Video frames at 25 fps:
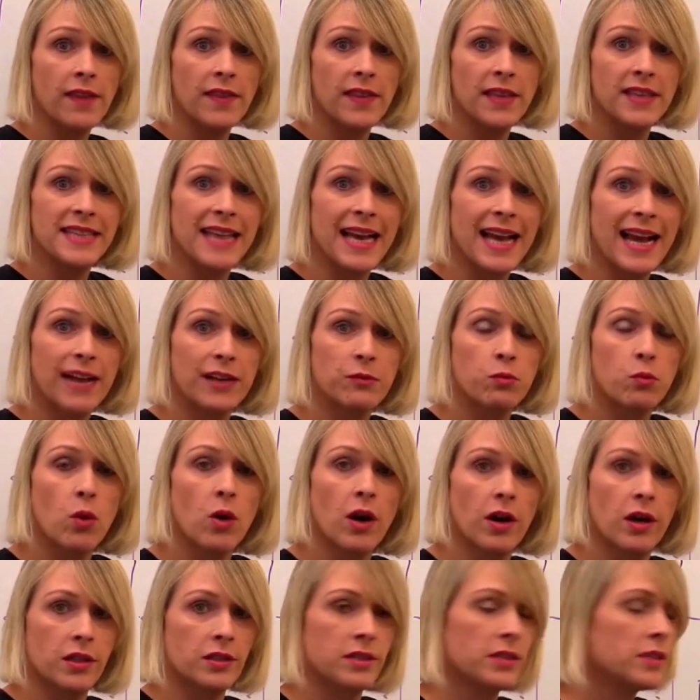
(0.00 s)
this ad
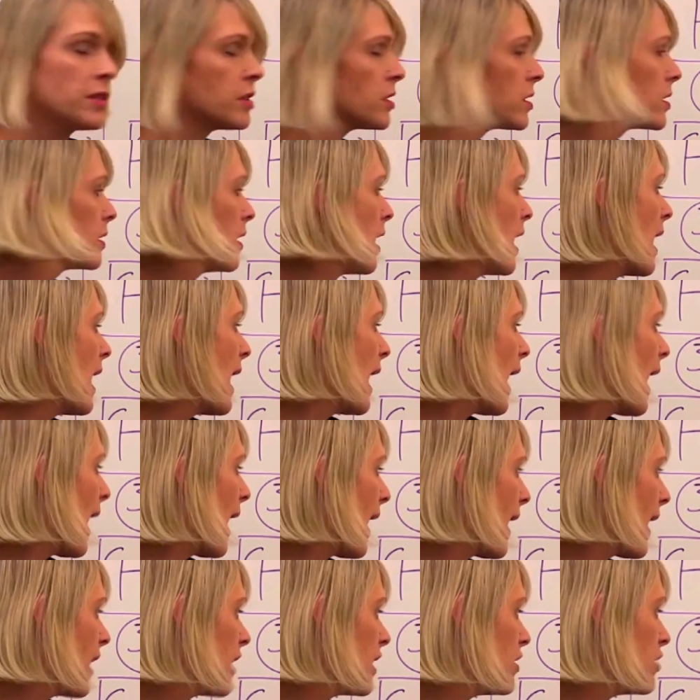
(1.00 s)
once
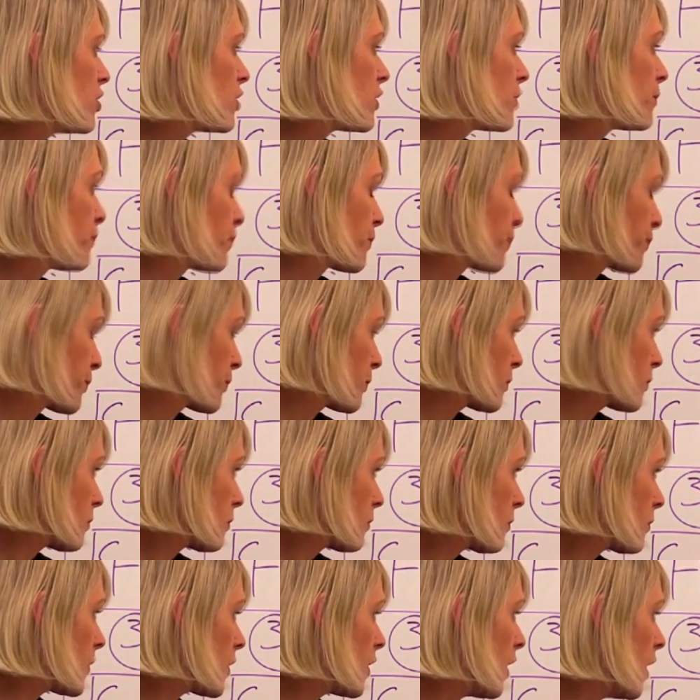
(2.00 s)
and
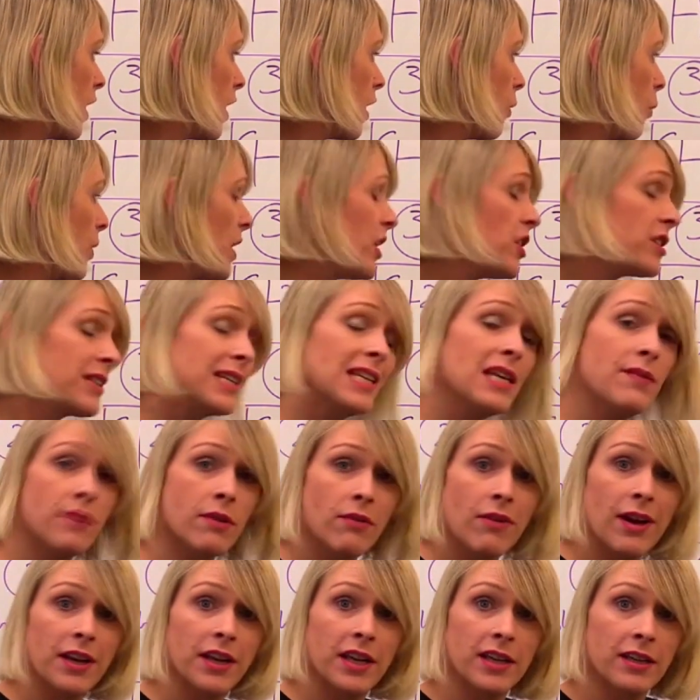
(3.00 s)
we can just leave it
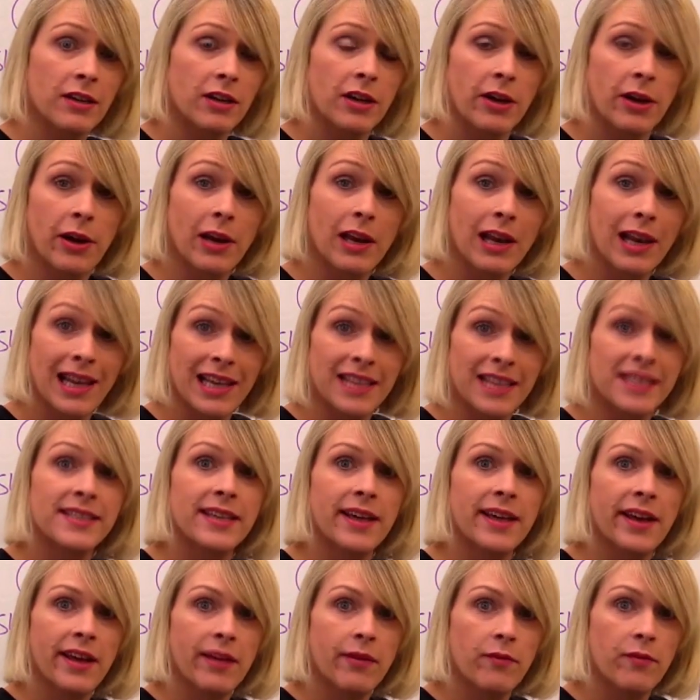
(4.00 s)
running. You can kind of like
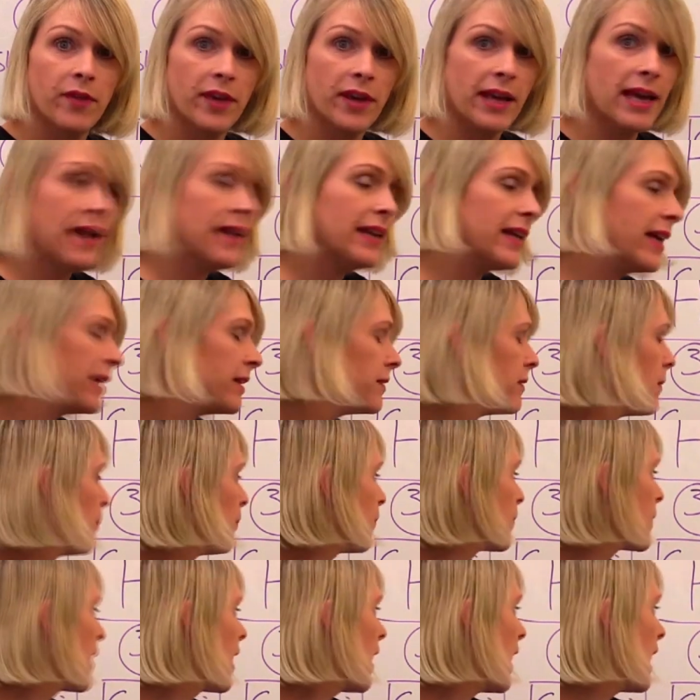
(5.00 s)
set it and forget it.
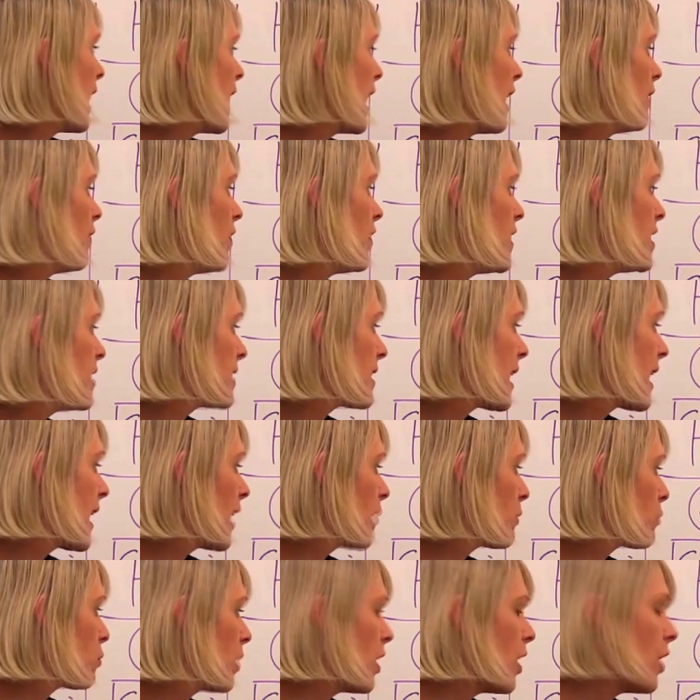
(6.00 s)
And this
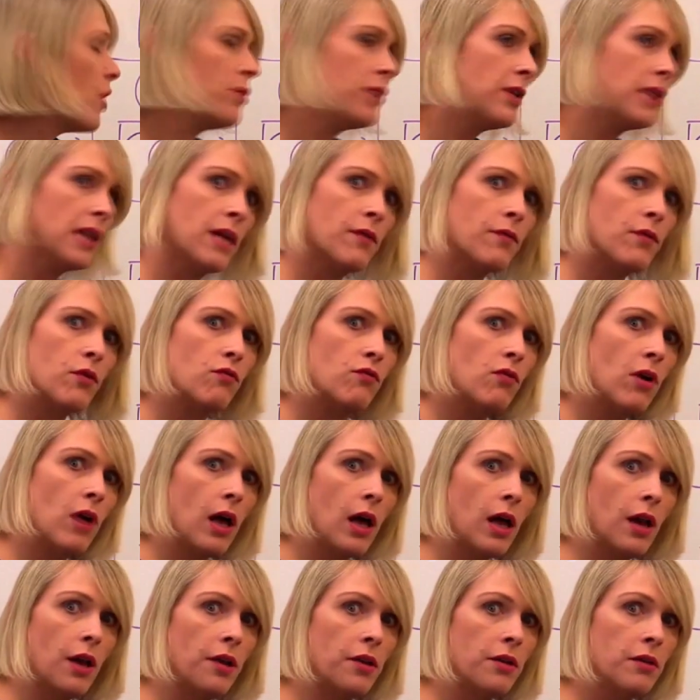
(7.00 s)
ad will only ever
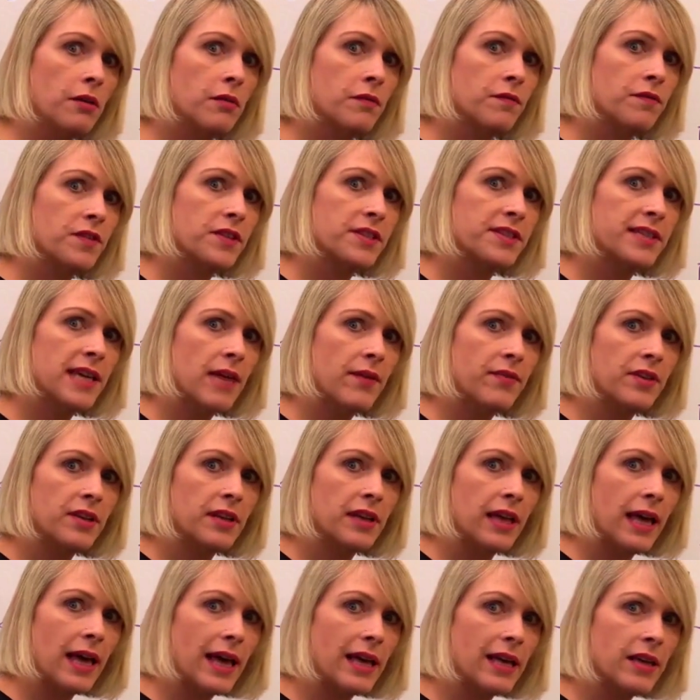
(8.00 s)
run for 7
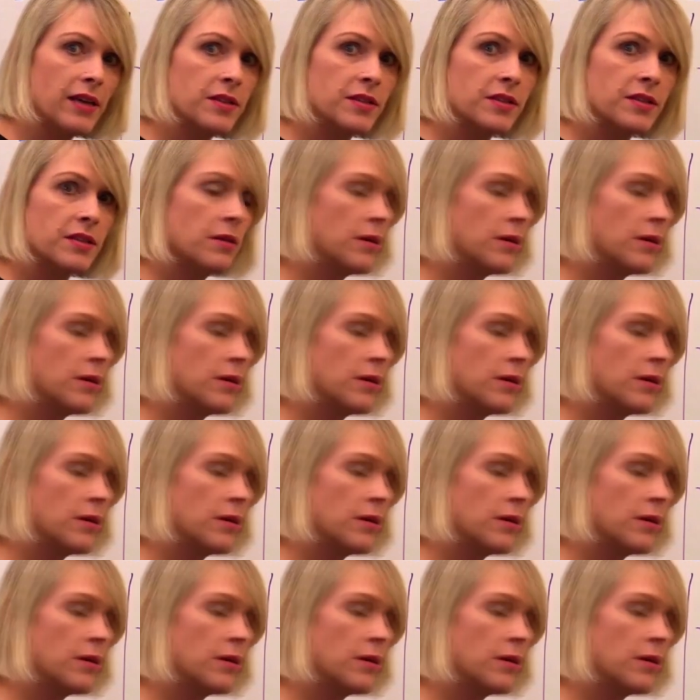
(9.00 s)
days